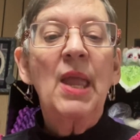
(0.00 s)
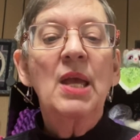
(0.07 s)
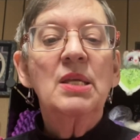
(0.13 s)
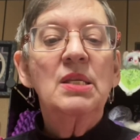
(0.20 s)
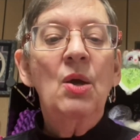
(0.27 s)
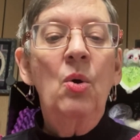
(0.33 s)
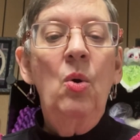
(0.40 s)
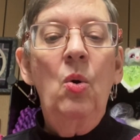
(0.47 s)

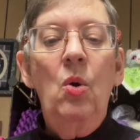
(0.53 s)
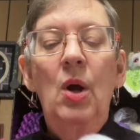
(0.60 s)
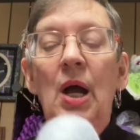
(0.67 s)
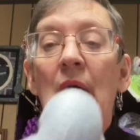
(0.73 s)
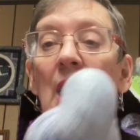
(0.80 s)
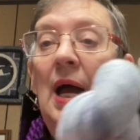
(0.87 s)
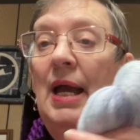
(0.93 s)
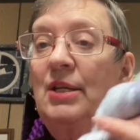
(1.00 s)
So
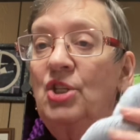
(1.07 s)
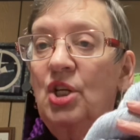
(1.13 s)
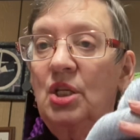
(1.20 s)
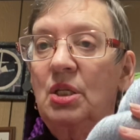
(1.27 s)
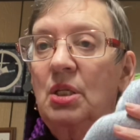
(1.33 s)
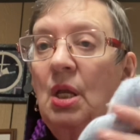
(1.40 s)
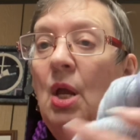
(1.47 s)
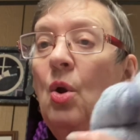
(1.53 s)
I
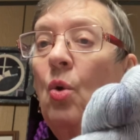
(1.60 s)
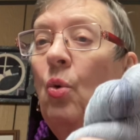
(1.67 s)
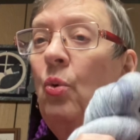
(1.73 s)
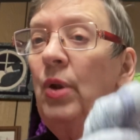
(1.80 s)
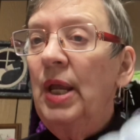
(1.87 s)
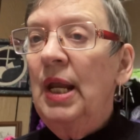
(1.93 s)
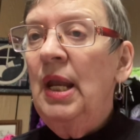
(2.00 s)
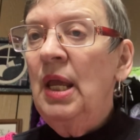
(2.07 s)
just
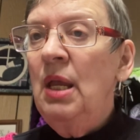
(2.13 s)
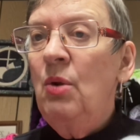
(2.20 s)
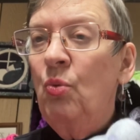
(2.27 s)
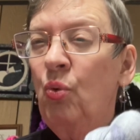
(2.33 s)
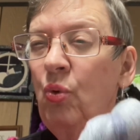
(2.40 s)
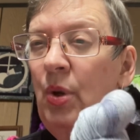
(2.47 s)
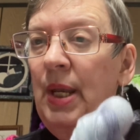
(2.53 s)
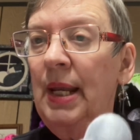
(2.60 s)
really,
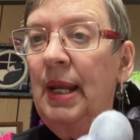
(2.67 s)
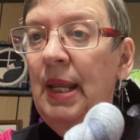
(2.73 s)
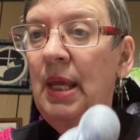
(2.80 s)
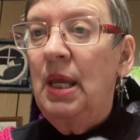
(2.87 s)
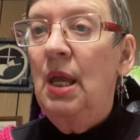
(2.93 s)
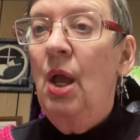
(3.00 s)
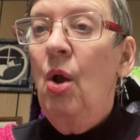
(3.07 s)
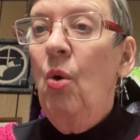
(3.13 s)

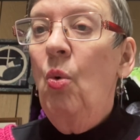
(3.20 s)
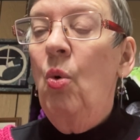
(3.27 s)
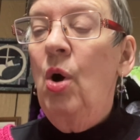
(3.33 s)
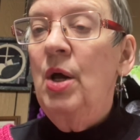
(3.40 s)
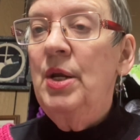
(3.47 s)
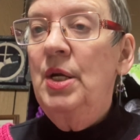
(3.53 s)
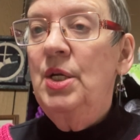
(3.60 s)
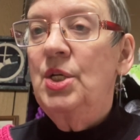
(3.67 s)
really
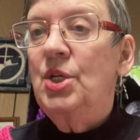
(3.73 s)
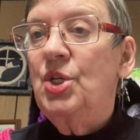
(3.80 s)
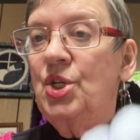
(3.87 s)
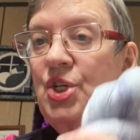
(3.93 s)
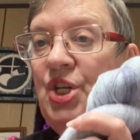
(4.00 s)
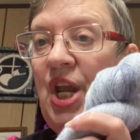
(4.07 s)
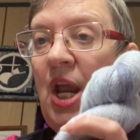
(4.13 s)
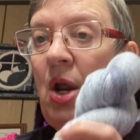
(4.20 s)
wanted to
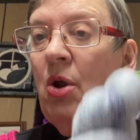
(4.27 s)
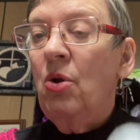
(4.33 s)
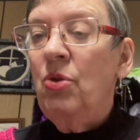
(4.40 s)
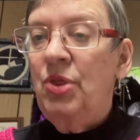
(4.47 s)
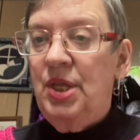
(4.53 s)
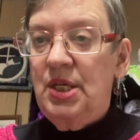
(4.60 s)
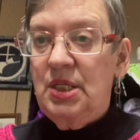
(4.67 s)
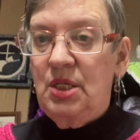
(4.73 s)
share
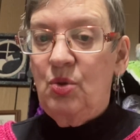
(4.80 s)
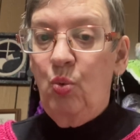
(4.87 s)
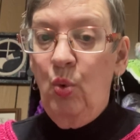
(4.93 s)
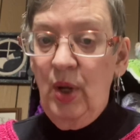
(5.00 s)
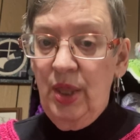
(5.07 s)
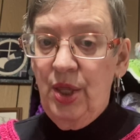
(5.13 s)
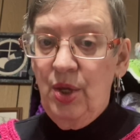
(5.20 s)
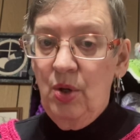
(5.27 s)
this
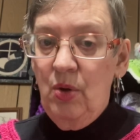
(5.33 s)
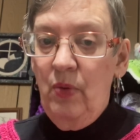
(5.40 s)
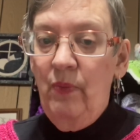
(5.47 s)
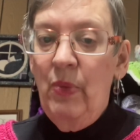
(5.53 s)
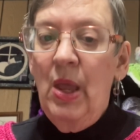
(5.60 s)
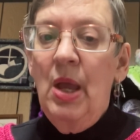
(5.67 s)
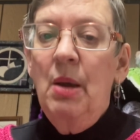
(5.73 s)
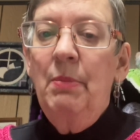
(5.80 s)
with you
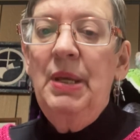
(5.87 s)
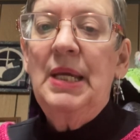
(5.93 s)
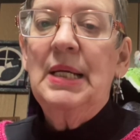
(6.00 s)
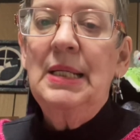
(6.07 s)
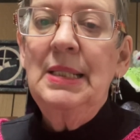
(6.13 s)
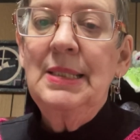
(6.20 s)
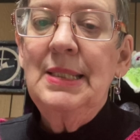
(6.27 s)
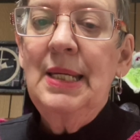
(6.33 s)

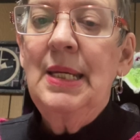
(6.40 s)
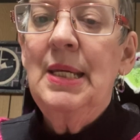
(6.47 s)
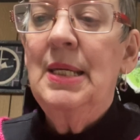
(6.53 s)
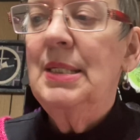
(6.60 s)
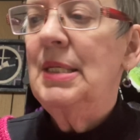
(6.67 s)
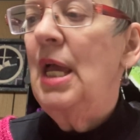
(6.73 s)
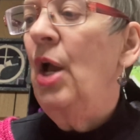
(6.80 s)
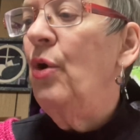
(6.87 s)
because it
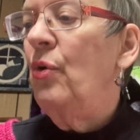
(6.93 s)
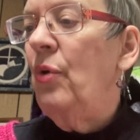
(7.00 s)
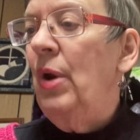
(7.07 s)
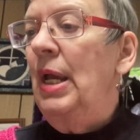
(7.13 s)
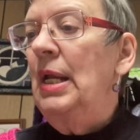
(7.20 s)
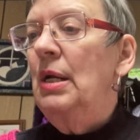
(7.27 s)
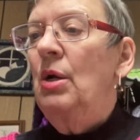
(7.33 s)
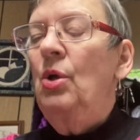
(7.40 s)
is a
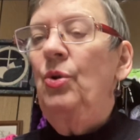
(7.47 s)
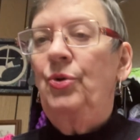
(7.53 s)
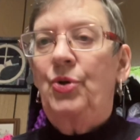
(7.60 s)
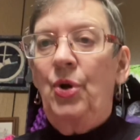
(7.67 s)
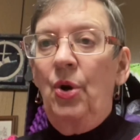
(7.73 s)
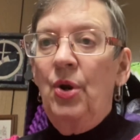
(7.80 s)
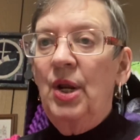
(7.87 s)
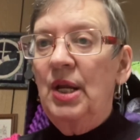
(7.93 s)
great
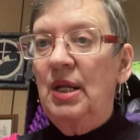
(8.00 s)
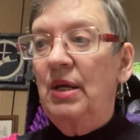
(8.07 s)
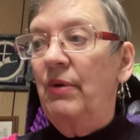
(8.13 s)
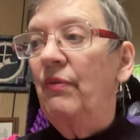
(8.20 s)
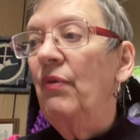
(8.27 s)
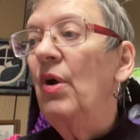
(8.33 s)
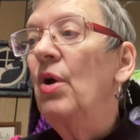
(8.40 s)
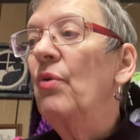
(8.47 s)
alternative
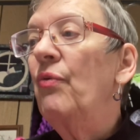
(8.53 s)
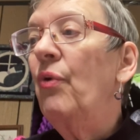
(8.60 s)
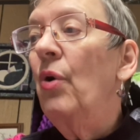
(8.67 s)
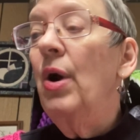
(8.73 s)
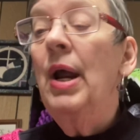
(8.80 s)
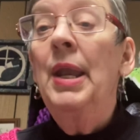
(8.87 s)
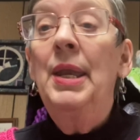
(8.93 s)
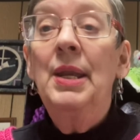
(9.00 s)
for
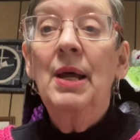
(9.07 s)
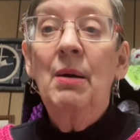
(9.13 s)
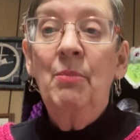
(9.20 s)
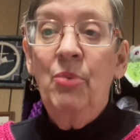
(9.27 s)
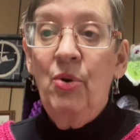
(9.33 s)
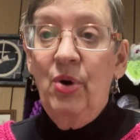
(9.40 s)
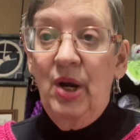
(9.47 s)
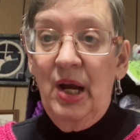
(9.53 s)
a
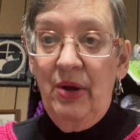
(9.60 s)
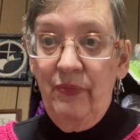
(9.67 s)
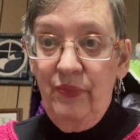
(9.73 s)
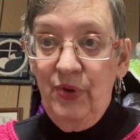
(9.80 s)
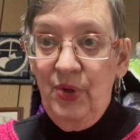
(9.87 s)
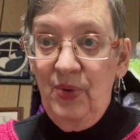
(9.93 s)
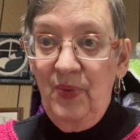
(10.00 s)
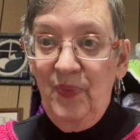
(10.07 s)
number of
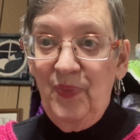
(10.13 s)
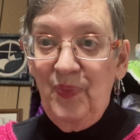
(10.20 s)
you.